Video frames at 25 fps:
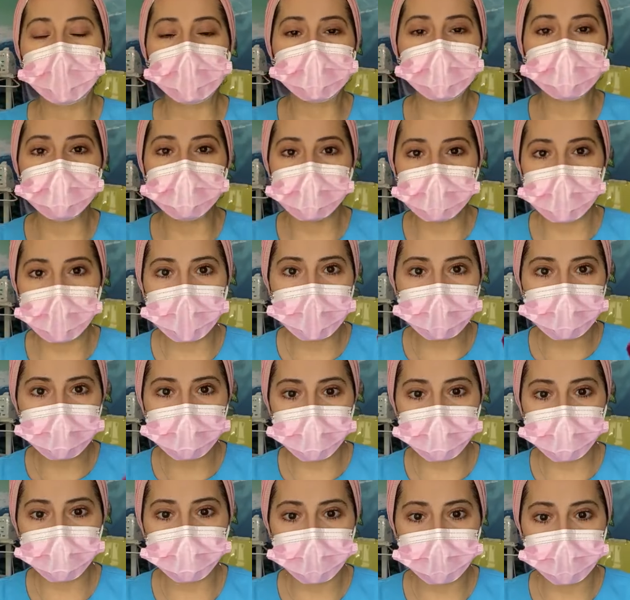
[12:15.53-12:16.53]
and it's not
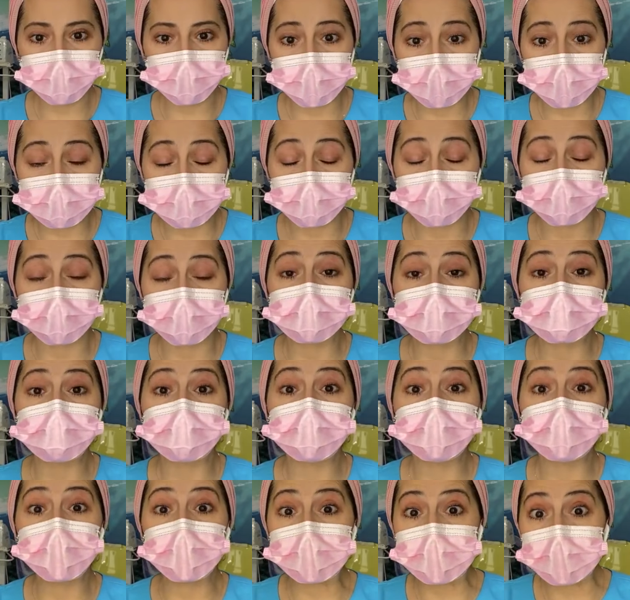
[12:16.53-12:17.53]
super effective.
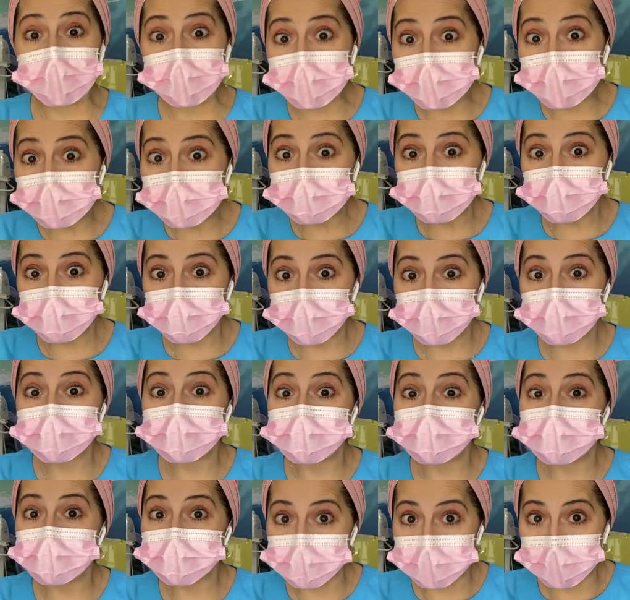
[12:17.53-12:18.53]
And what I
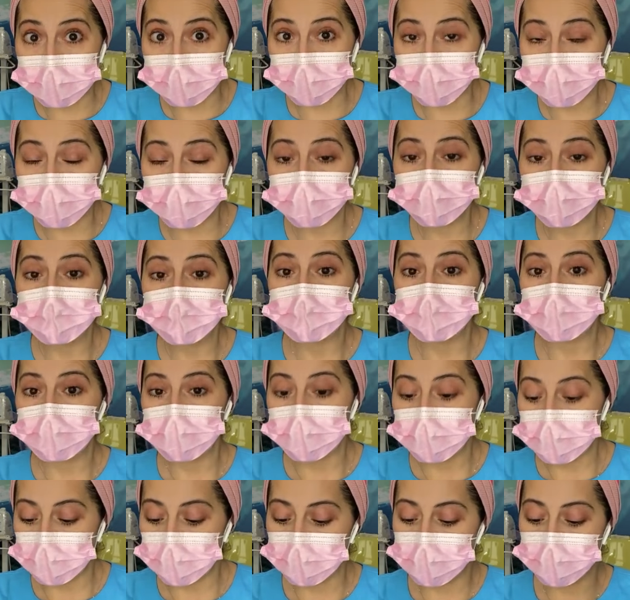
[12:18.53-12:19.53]
suggest instead
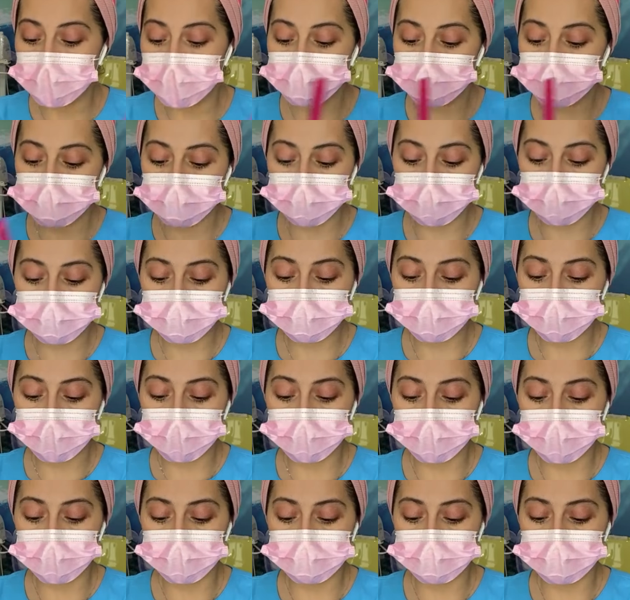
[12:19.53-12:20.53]
is brushing
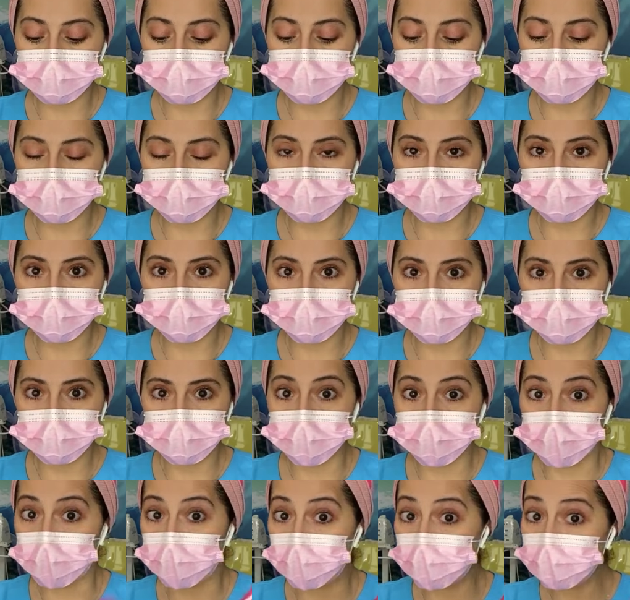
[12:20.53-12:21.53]
like this,
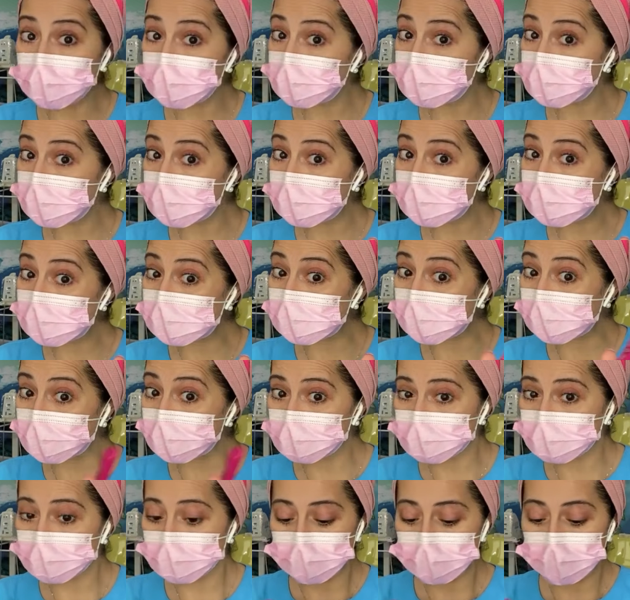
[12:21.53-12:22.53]
one tooth at a
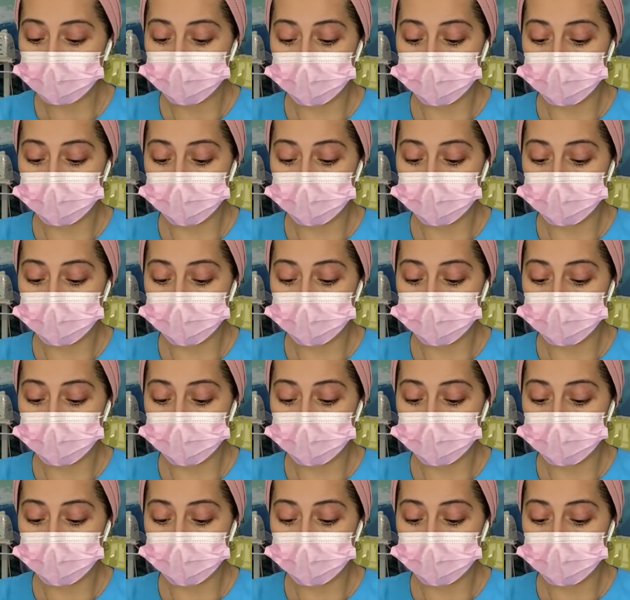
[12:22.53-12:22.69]
time.